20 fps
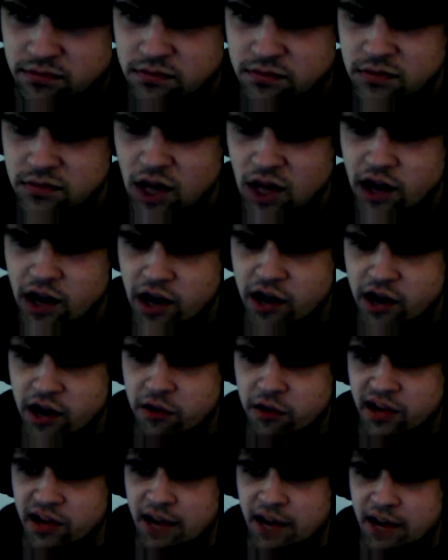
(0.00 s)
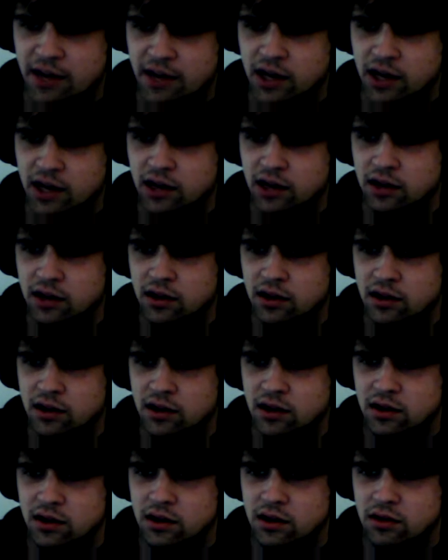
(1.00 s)
I don't know what's happening.
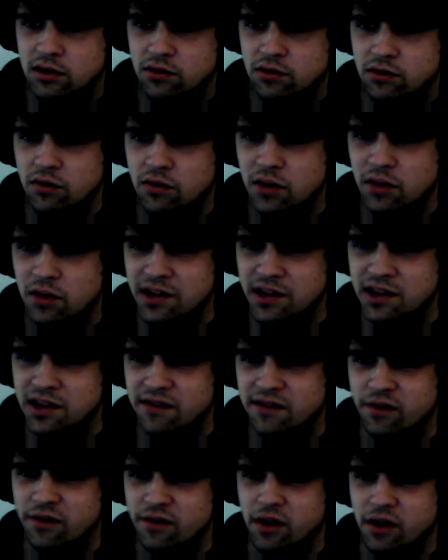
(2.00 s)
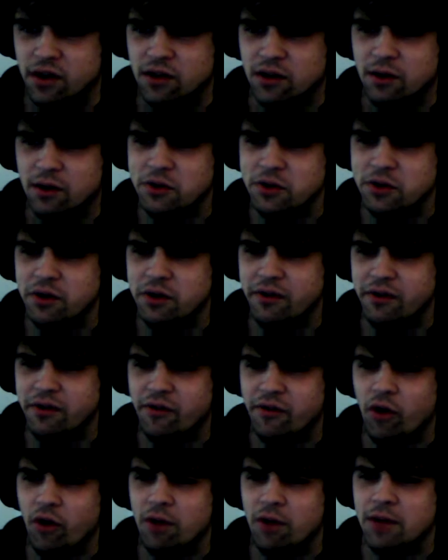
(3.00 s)
So why is this foil? Why would you have a
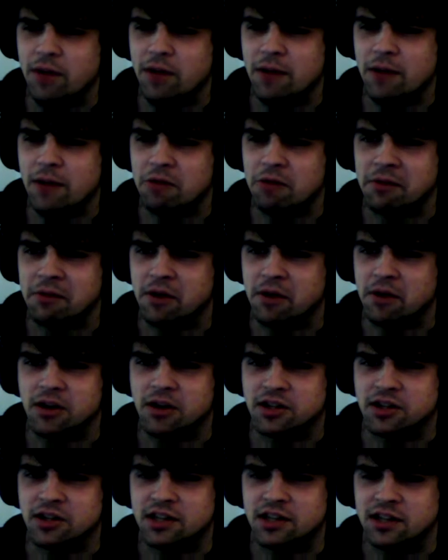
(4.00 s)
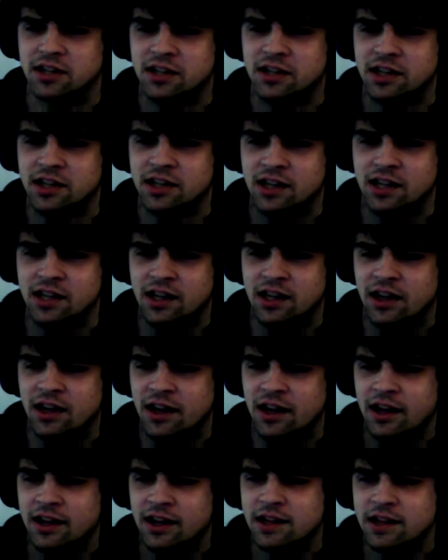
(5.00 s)
foil Murmuring Bosk?
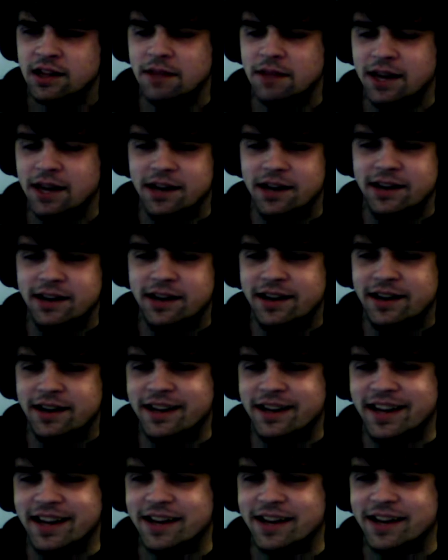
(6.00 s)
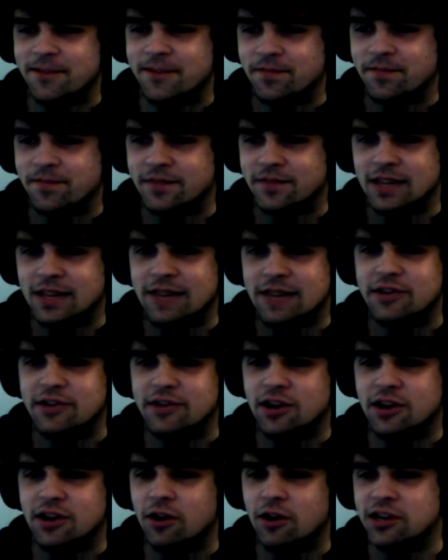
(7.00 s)
This man, like, if his
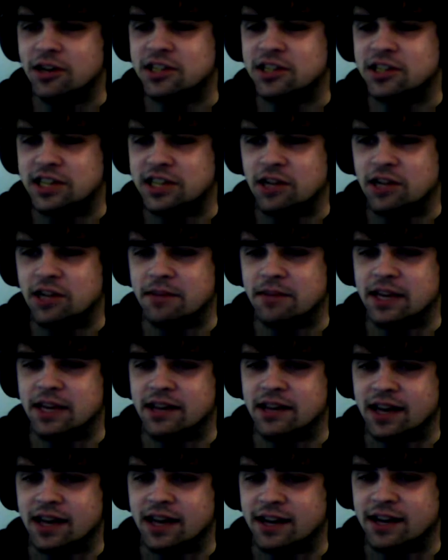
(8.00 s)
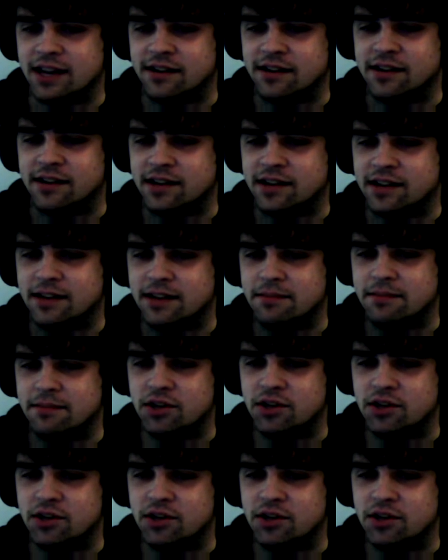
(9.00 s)
goal is to tilt me, then mission